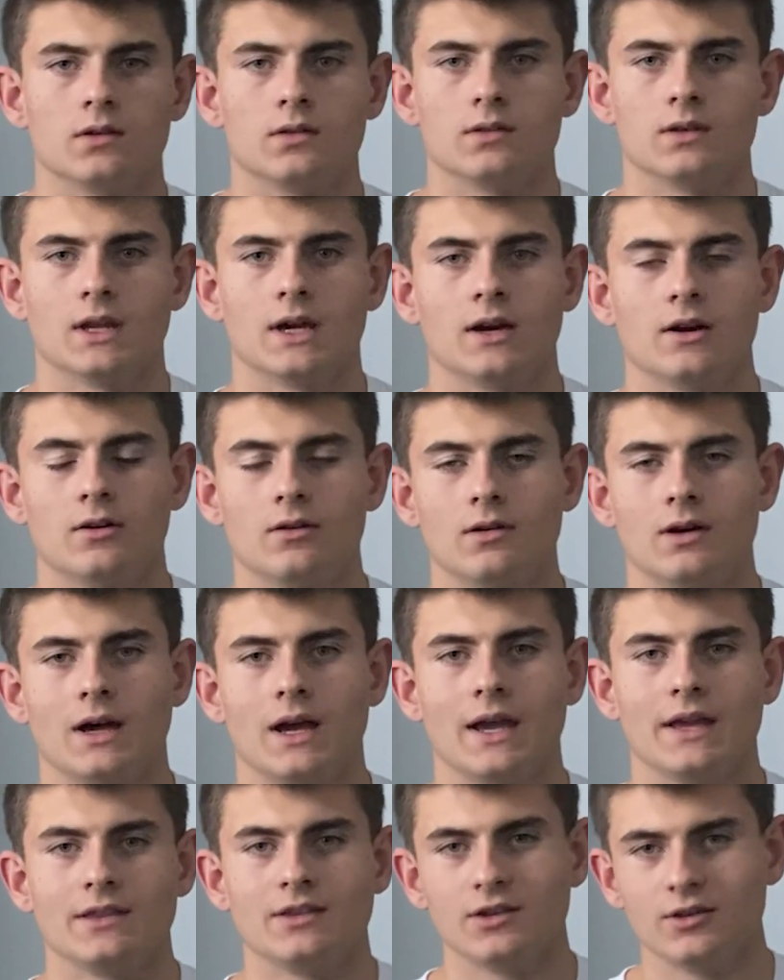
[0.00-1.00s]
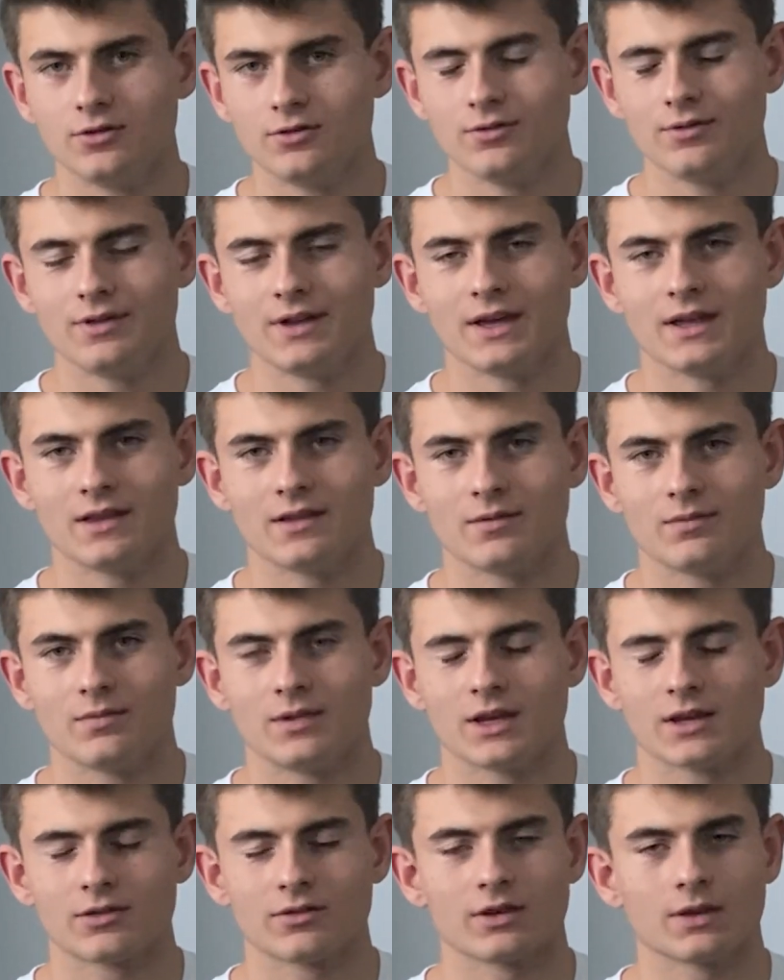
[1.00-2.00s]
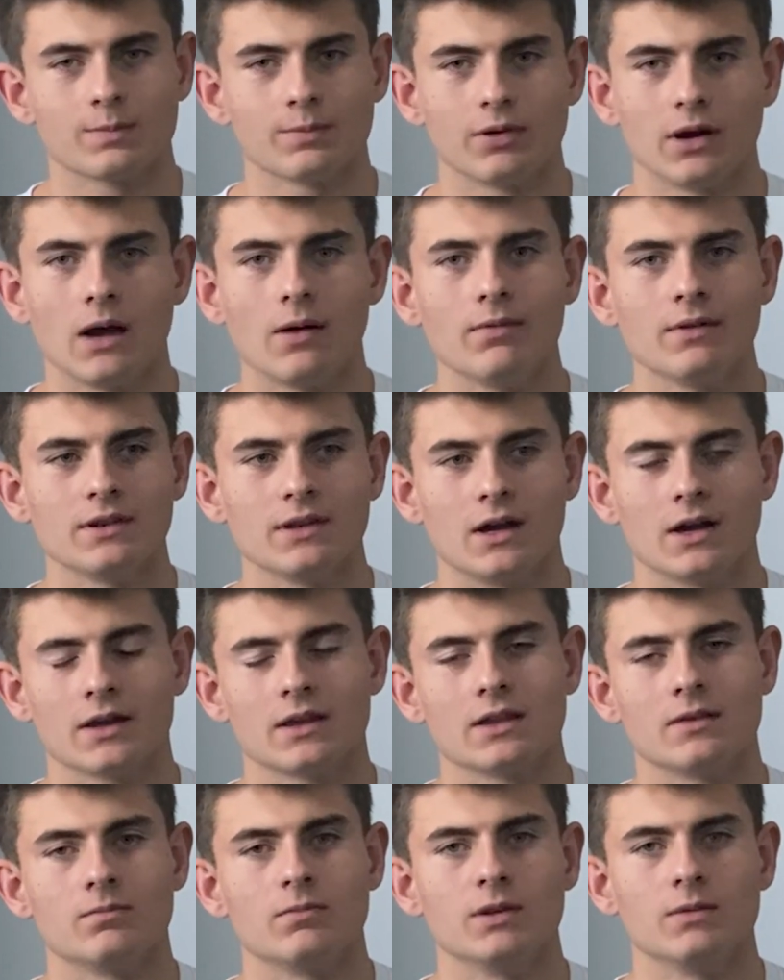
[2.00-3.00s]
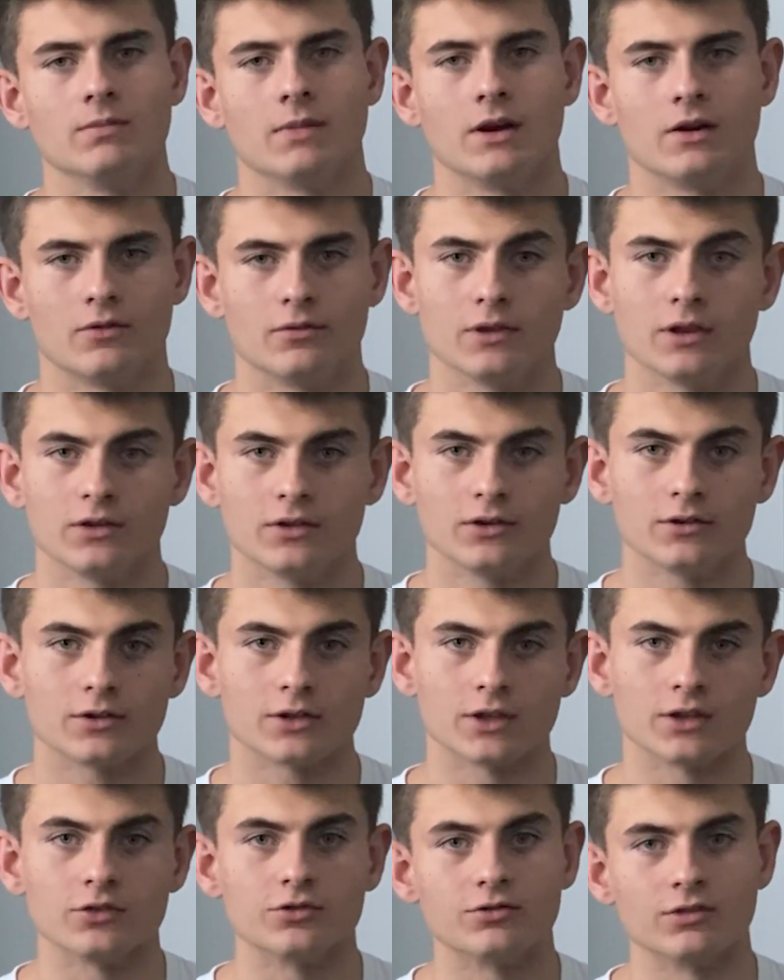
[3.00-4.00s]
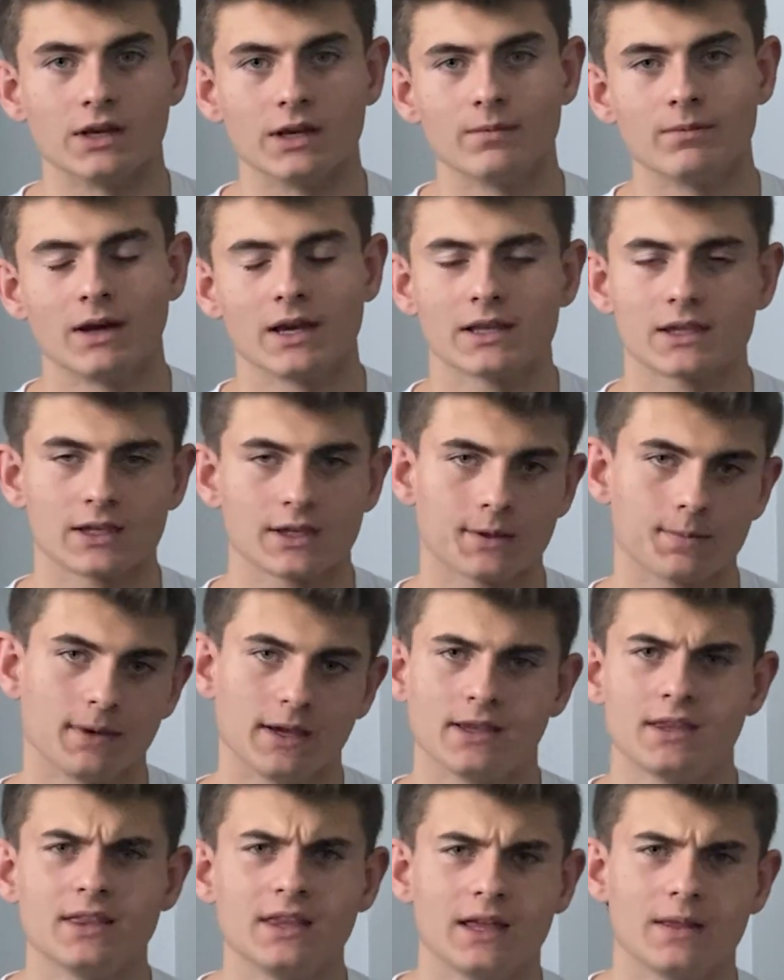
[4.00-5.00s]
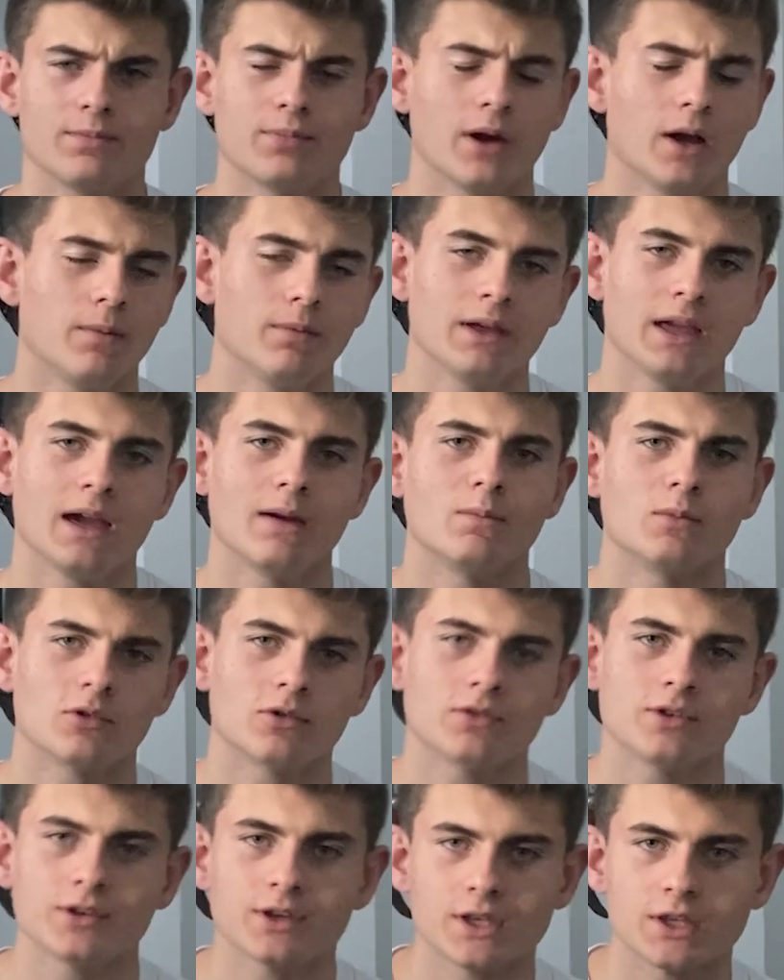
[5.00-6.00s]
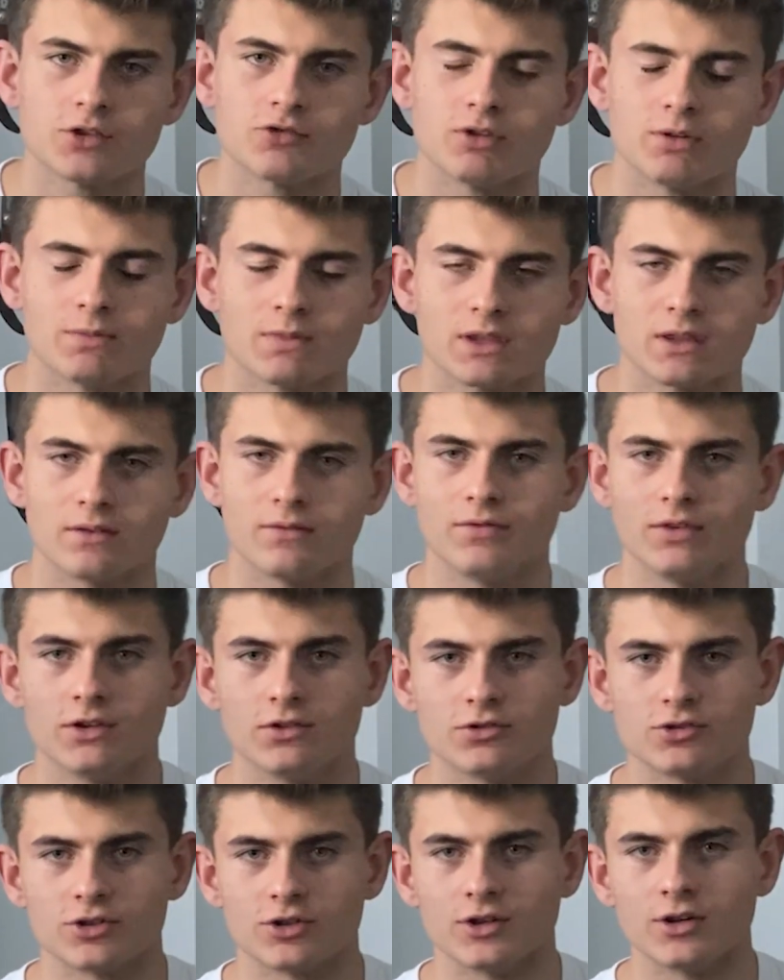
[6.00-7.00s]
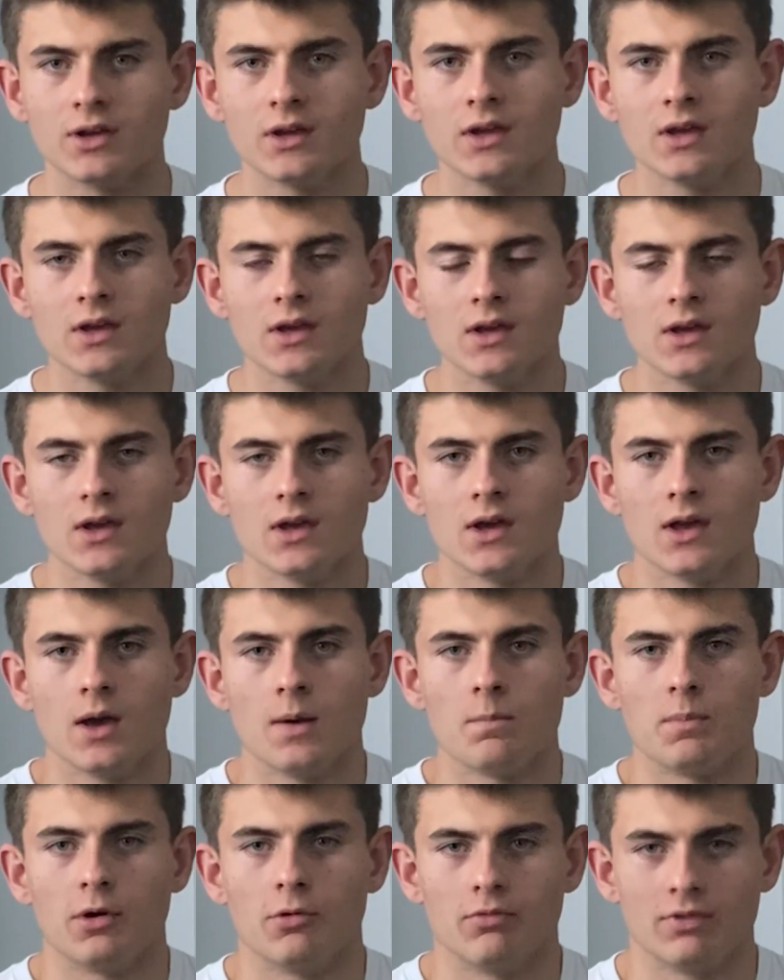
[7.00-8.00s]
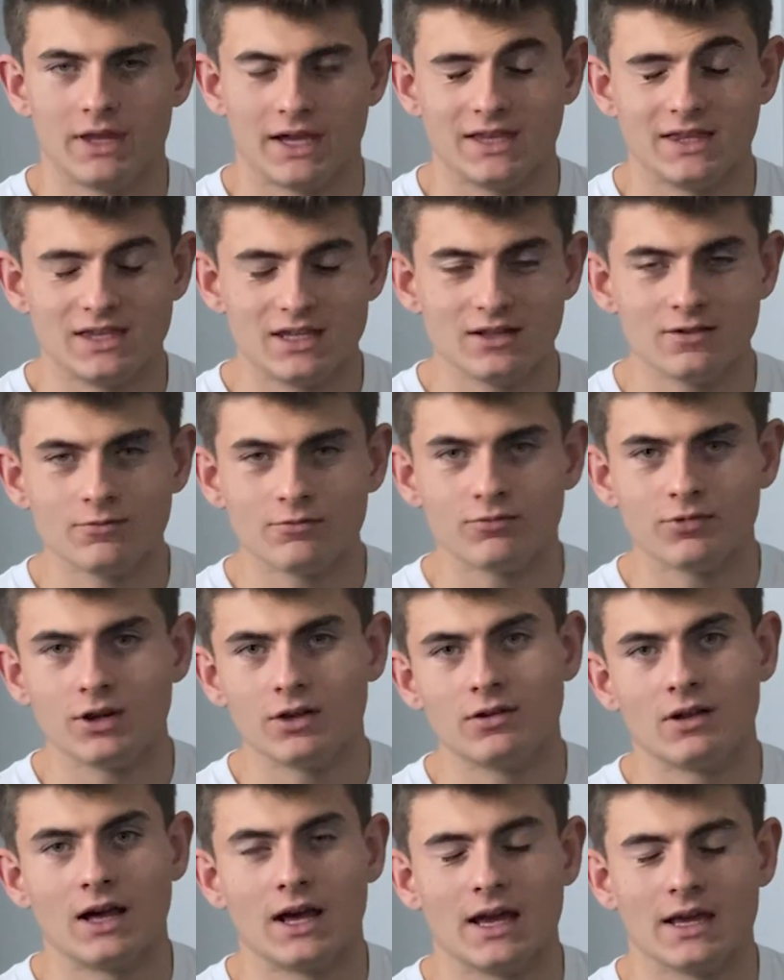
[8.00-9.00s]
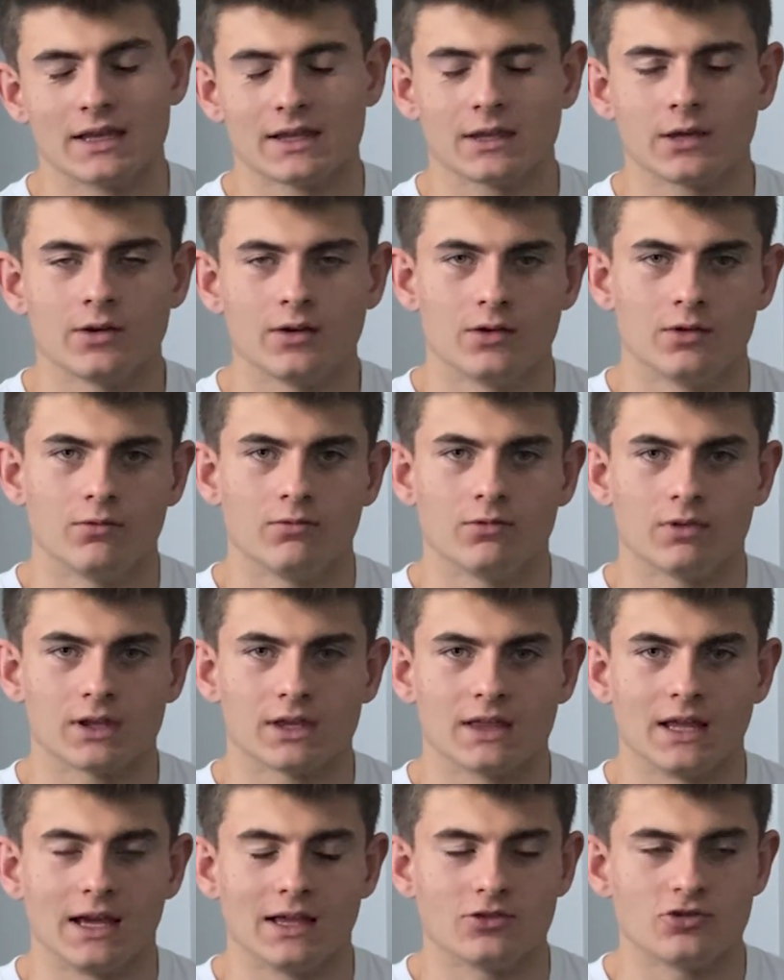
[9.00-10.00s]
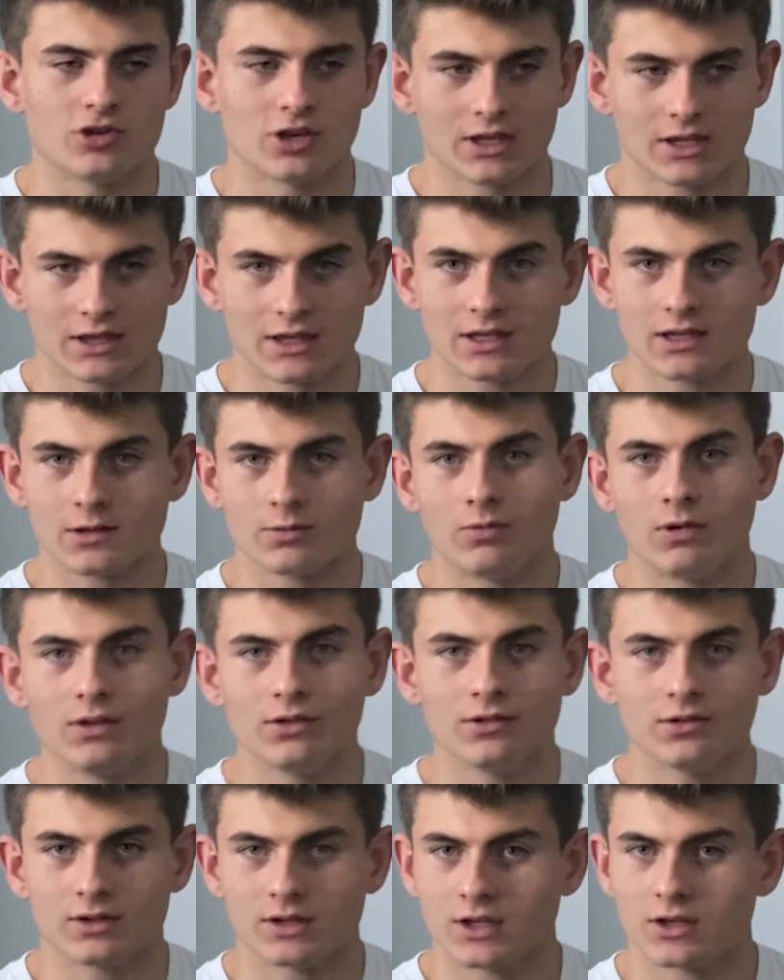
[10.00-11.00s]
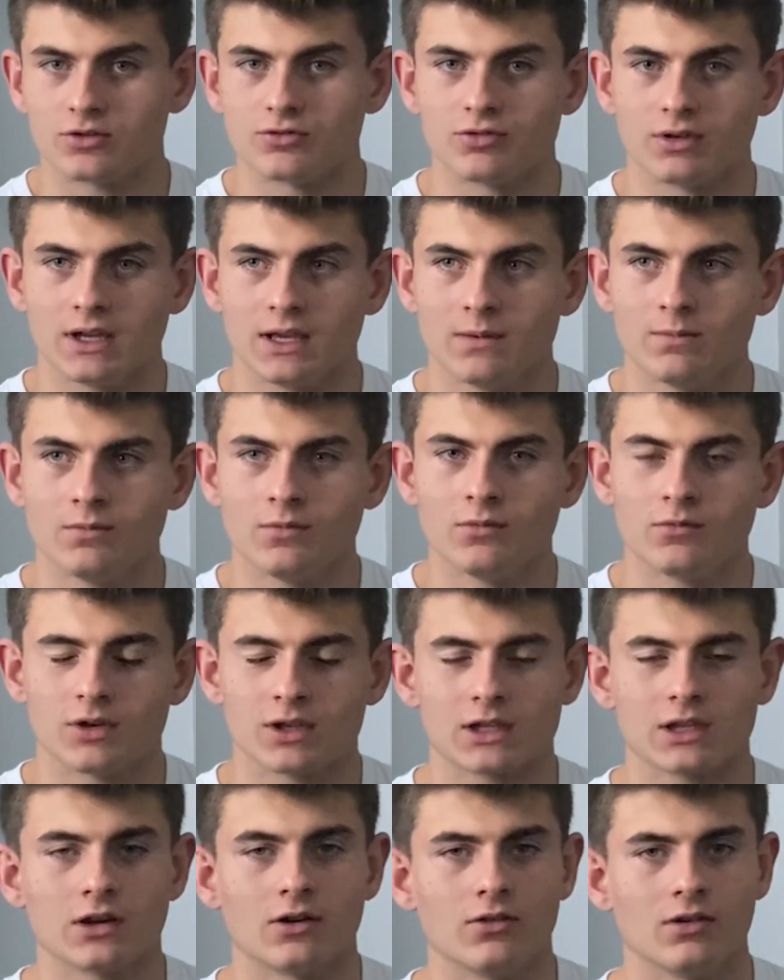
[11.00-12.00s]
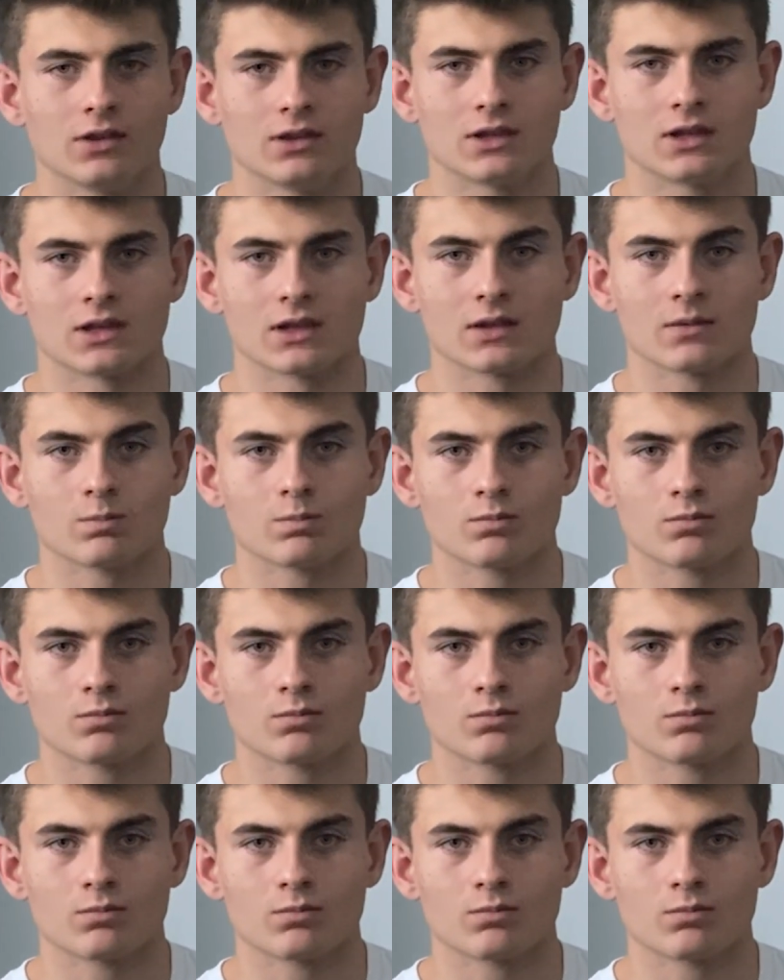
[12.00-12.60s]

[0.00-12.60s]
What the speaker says: Now, I knew that this was probably not going to be my only lucid dream. I suspected that I'd probably have more lucid dreams in the future. But what I didn't realize was that just this one lucid dream was going to